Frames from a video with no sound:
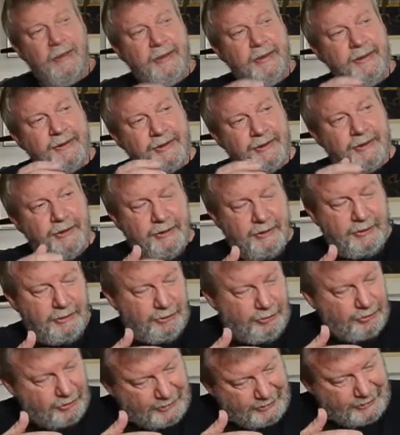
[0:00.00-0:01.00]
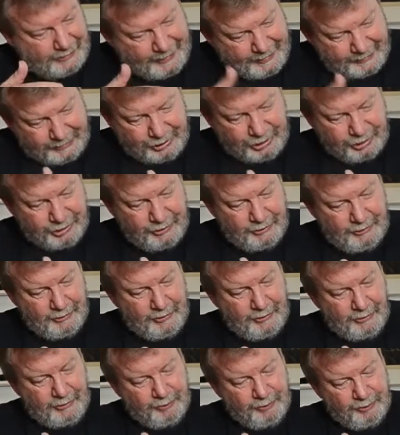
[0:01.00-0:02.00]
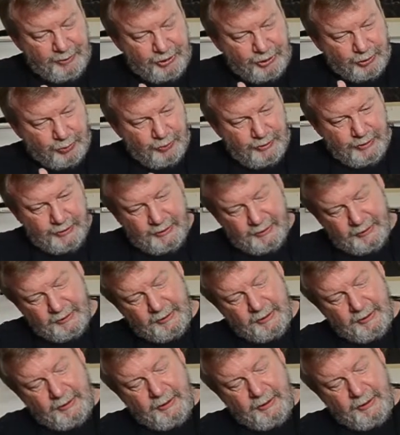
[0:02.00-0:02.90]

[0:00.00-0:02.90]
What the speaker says: it's the clash between